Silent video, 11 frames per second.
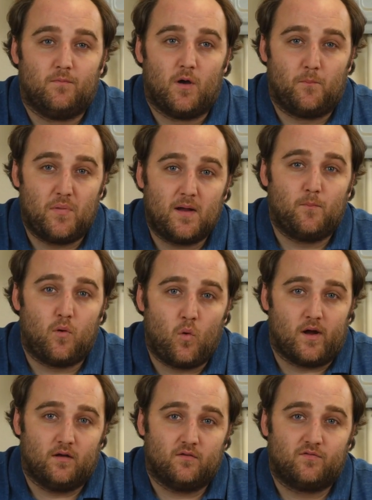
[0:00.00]
a big
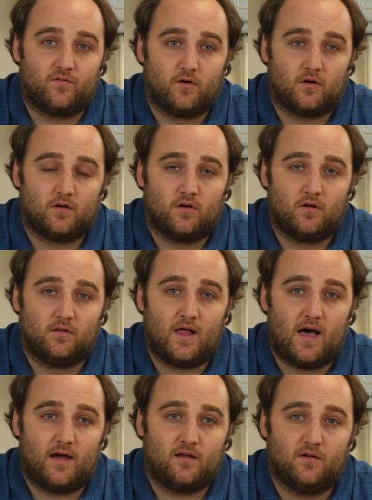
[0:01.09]
point for a lot